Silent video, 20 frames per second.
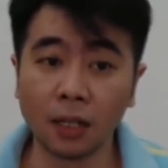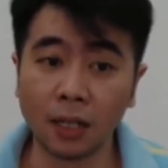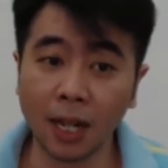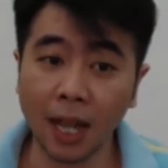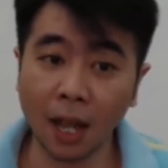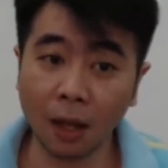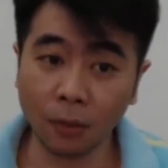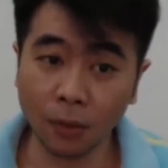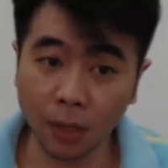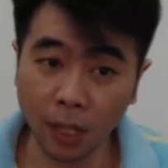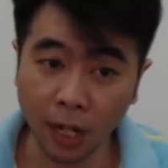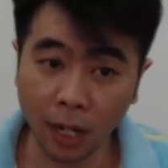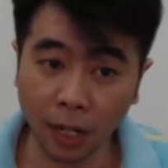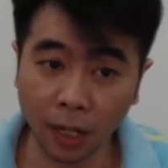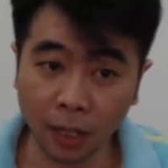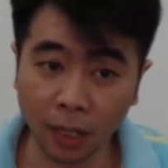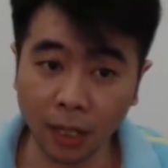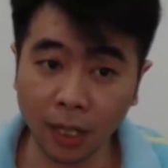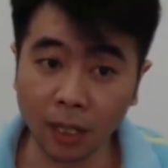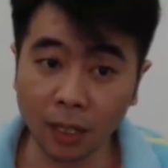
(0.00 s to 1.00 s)
down
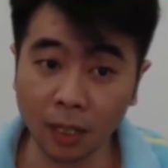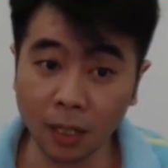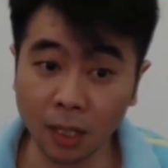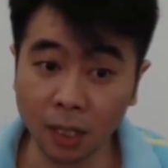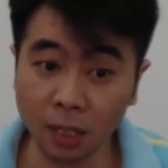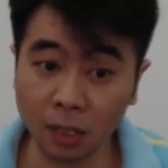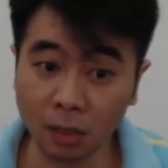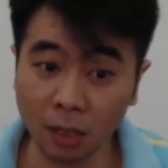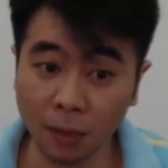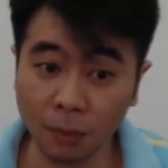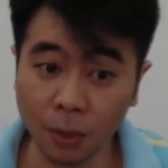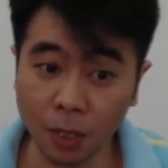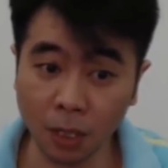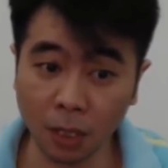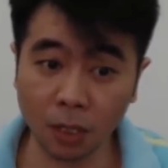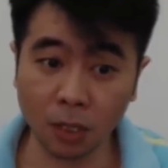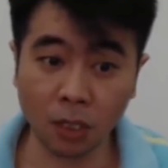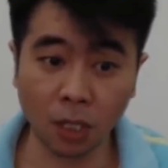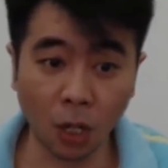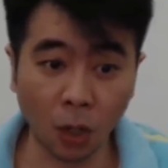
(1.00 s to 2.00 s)
there in the
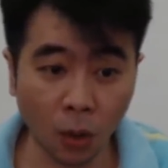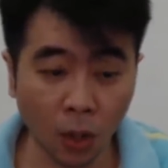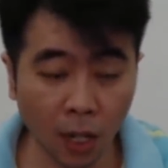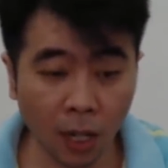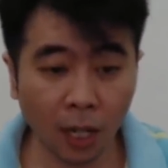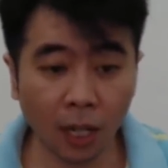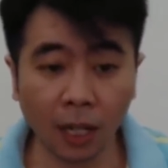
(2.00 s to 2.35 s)
description, so